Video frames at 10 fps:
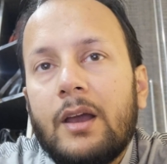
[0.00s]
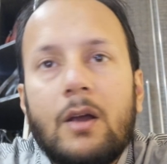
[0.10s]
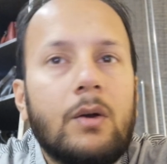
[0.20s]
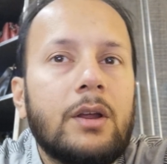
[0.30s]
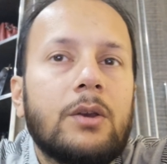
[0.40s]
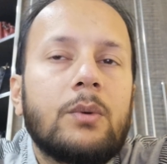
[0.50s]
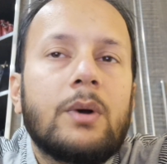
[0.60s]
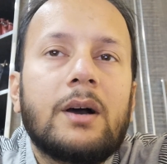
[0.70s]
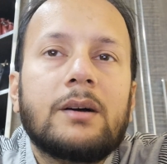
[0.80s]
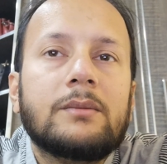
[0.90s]
According
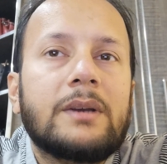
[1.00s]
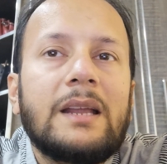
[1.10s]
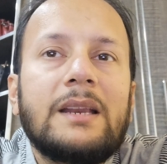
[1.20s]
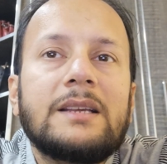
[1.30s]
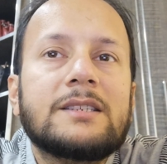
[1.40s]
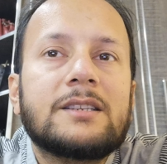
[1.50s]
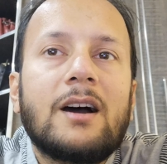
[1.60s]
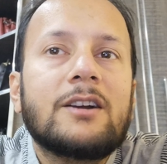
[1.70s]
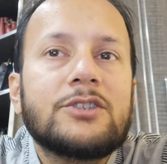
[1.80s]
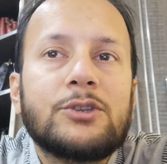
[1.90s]
to a Daily
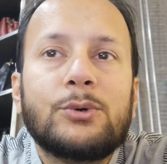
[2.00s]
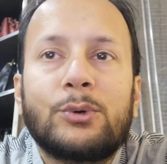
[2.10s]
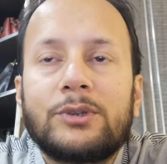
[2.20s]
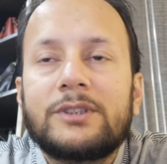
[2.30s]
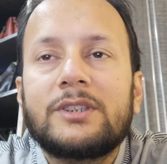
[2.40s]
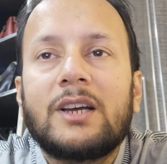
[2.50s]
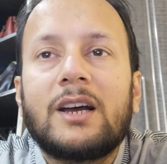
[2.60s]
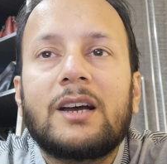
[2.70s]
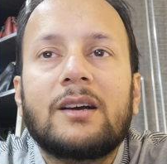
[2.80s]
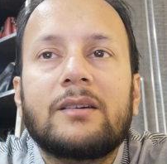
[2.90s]
Star source,
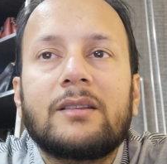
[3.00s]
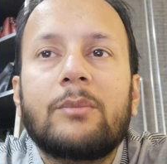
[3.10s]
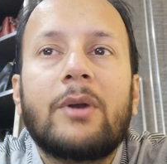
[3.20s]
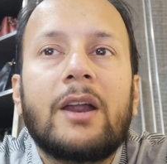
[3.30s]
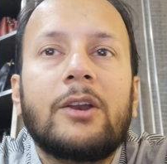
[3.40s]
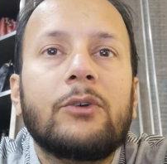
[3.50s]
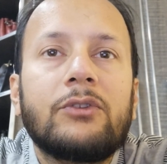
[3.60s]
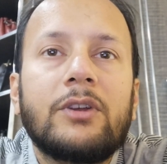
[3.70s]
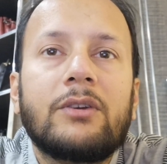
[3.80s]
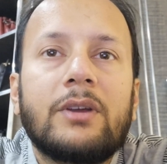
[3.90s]
the brand new
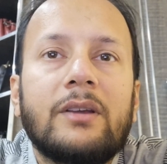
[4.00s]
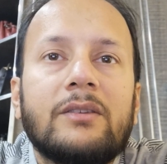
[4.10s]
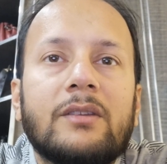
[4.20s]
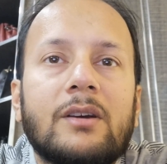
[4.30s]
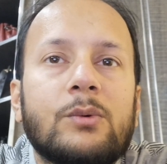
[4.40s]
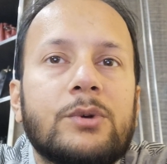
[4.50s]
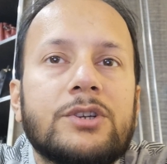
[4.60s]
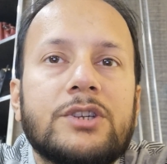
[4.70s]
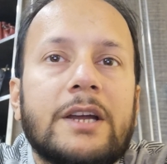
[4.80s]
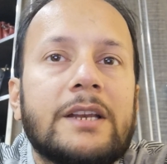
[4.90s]
series,
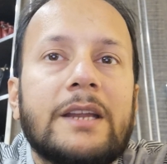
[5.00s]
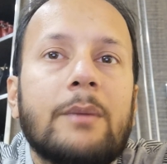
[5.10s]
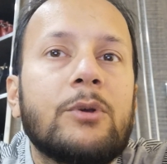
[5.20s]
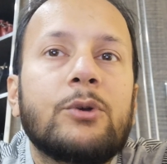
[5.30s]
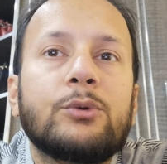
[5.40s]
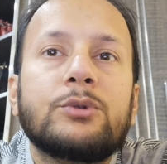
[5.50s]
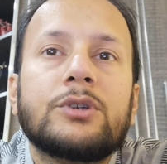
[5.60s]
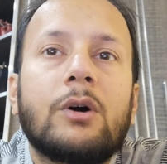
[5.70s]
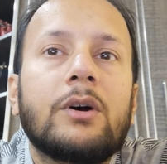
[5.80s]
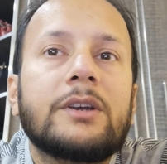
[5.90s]
which
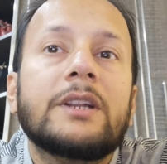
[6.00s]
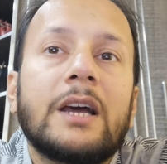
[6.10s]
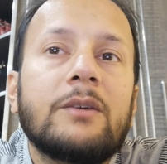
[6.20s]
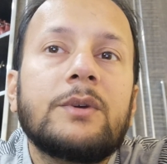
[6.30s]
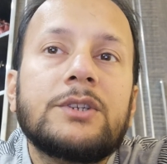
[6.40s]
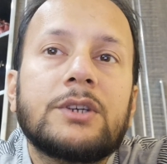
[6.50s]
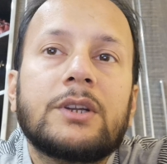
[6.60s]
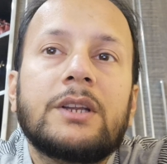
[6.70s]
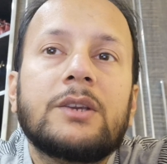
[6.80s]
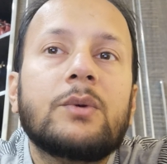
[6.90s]
debuted on
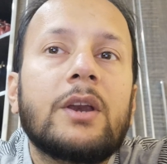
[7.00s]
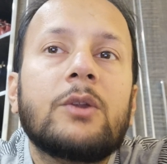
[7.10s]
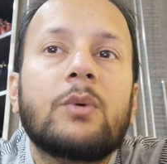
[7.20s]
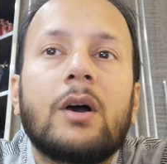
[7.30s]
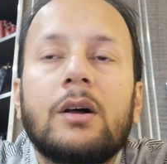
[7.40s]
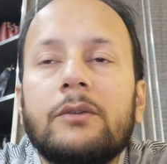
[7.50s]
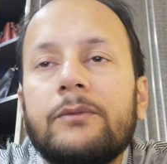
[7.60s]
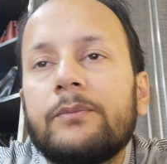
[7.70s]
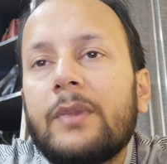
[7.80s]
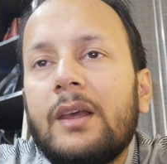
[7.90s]
television in 2012,
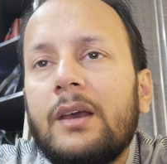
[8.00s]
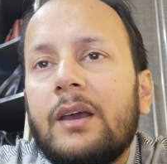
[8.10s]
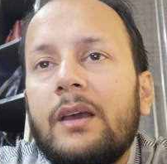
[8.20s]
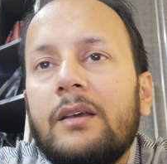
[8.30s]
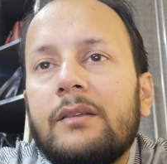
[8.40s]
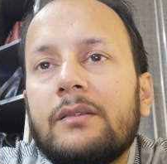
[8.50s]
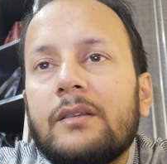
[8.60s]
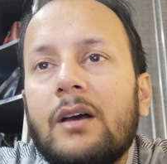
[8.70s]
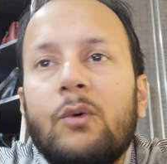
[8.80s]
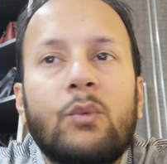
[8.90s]

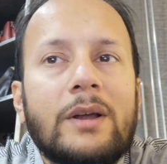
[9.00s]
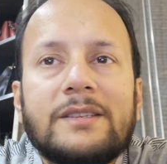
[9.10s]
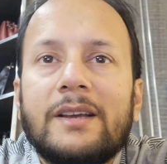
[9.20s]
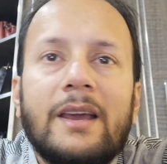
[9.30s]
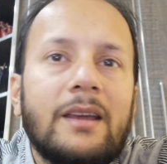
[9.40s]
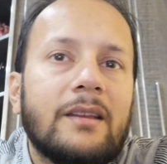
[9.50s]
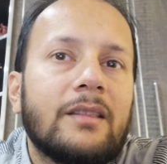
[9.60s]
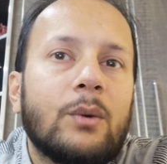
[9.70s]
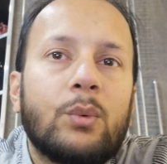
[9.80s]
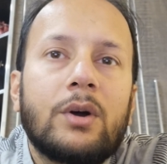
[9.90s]
is once again
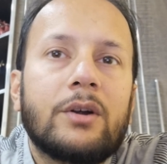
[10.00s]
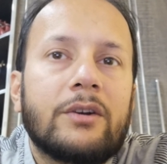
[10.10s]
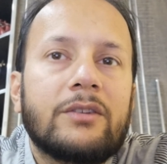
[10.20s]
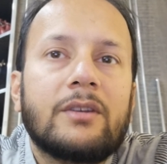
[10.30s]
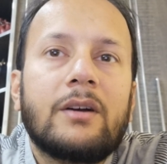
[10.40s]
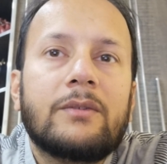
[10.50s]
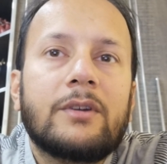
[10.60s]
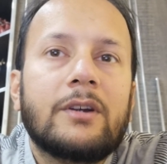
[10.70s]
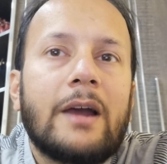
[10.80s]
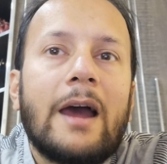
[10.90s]
in the works
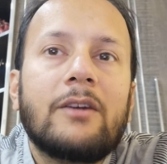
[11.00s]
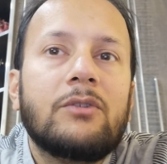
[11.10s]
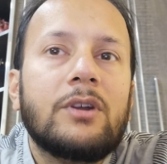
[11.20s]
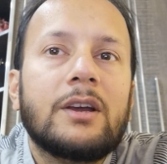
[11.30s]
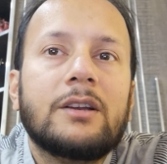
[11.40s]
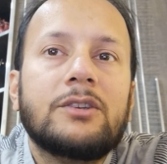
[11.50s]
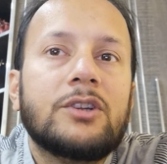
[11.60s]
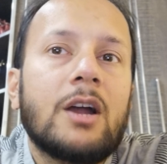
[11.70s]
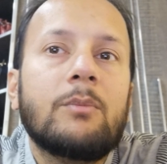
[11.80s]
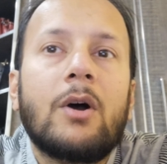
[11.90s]
after Adrian
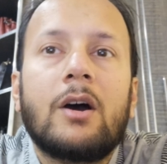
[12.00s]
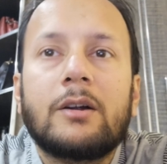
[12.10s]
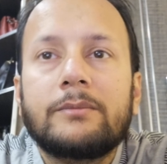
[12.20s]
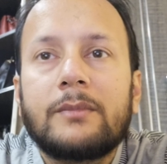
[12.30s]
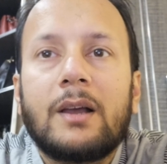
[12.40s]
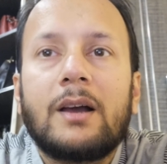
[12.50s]
Dunbar,